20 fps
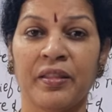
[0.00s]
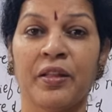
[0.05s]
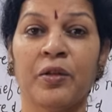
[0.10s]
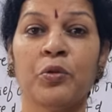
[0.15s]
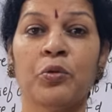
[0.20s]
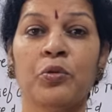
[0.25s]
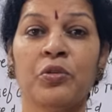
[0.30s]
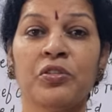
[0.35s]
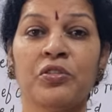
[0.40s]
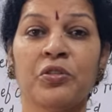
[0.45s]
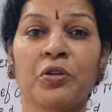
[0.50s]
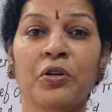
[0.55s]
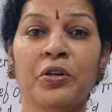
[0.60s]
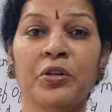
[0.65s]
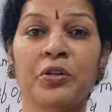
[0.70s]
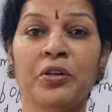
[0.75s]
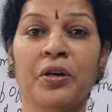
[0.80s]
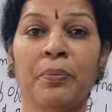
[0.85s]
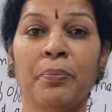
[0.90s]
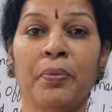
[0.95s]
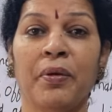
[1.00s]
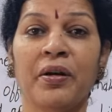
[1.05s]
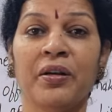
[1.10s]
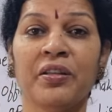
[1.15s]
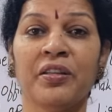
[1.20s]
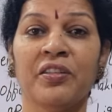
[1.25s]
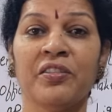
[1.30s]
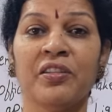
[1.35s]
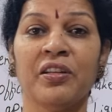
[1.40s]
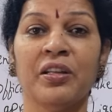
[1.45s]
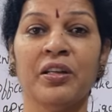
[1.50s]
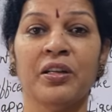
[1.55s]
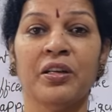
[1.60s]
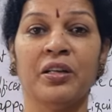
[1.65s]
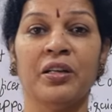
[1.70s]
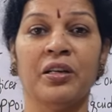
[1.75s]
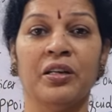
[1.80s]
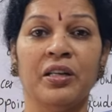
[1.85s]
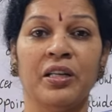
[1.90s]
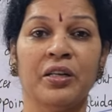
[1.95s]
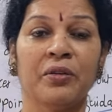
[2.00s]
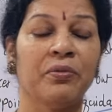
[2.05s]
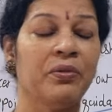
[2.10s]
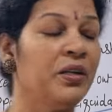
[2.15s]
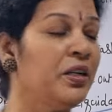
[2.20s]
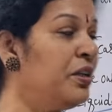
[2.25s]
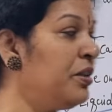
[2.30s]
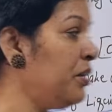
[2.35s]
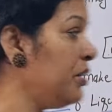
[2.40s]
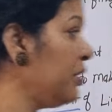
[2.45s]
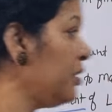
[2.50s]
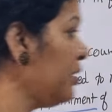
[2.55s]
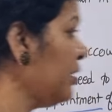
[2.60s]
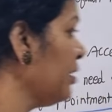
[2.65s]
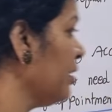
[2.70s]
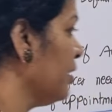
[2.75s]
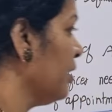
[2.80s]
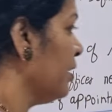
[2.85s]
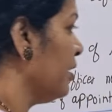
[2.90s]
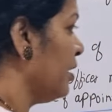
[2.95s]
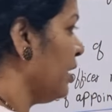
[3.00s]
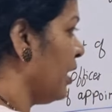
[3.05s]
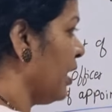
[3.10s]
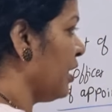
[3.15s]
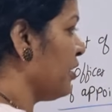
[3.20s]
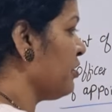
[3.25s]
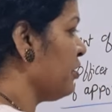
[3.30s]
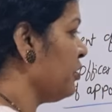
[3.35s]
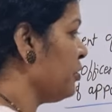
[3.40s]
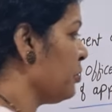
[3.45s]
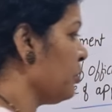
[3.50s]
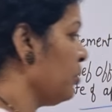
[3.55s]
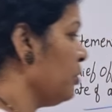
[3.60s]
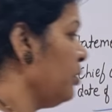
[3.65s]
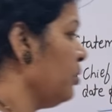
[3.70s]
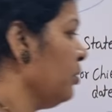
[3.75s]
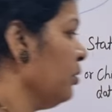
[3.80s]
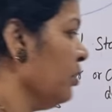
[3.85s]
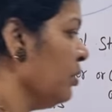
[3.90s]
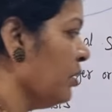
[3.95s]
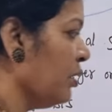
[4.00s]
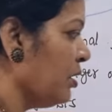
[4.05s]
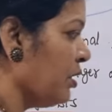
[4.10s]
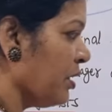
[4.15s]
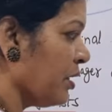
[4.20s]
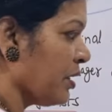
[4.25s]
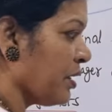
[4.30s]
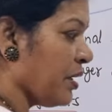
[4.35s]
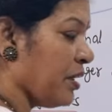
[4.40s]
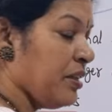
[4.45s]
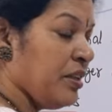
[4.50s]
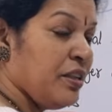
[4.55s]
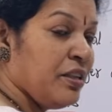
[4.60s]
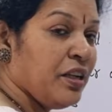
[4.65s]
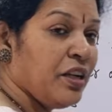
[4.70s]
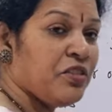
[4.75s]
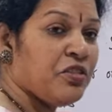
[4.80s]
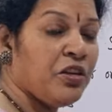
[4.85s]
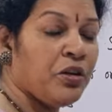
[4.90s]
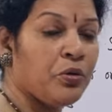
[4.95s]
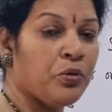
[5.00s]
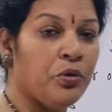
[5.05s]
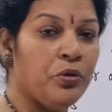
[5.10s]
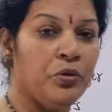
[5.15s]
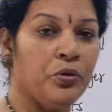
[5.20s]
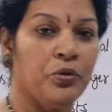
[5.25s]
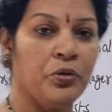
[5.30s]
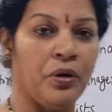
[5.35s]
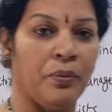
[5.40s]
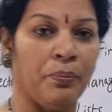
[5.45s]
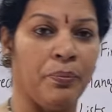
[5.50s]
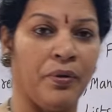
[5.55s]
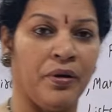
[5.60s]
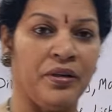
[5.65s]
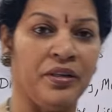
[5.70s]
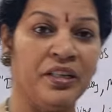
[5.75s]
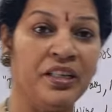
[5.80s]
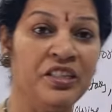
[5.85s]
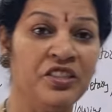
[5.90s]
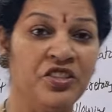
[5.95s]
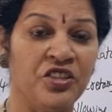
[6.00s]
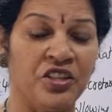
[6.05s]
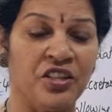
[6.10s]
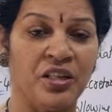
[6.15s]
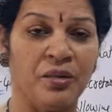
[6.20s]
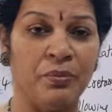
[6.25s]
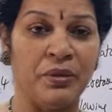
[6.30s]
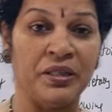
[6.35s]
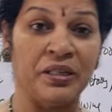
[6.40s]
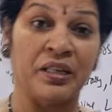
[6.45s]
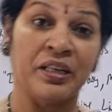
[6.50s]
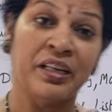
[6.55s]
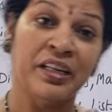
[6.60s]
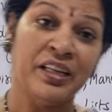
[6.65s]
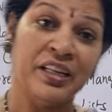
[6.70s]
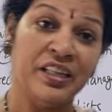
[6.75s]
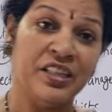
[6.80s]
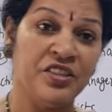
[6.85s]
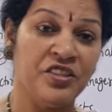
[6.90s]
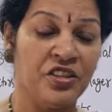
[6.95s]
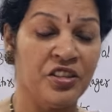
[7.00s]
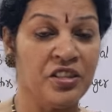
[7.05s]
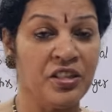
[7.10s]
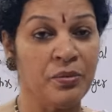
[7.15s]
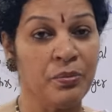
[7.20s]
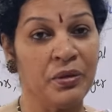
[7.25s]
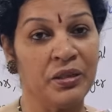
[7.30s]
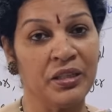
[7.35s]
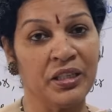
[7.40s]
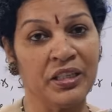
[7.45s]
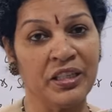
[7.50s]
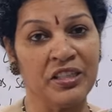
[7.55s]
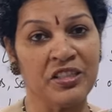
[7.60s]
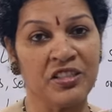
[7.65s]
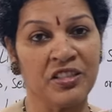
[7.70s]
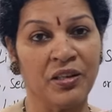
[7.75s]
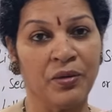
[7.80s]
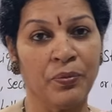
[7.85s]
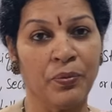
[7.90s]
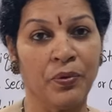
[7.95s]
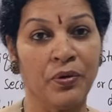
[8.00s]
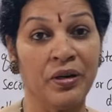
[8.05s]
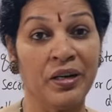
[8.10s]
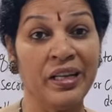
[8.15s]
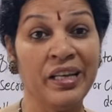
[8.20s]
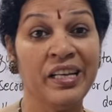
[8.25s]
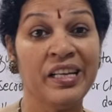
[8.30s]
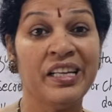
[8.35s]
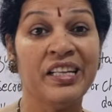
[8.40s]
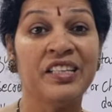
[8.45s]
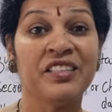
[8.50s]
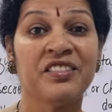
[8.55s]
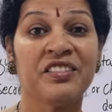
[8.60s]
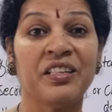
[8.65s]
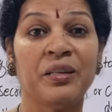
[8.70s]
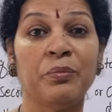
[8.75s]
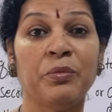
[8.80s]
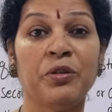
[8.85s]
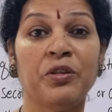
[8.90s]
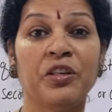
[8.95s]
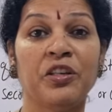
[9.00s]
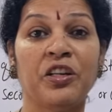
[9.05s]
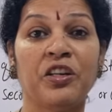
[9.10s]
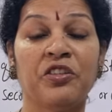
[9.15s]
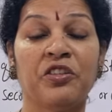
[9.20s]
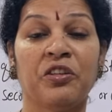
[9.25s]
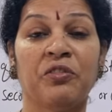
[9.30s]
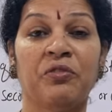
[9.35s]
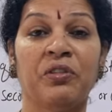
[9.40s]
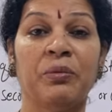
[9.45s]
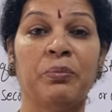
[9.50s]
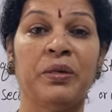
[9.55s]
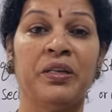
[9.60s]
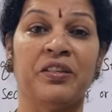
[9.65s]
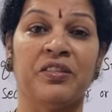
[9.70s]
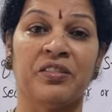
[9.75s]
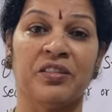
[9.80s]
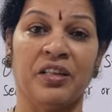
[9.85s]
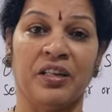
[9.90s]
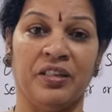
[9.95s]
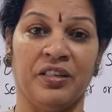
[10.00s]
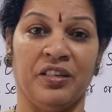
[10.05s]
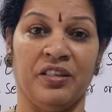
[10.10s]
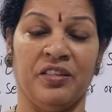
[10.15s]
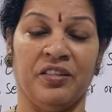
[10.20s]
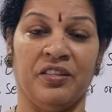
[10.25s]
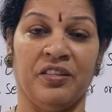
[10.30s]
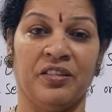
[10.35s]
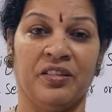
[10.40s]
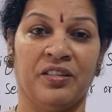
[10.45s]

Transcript: then who is going to appoint this liquidator? As I told you, creditors are going to appoint in general meeting. In general meeting itself only, his remuneration will be decided.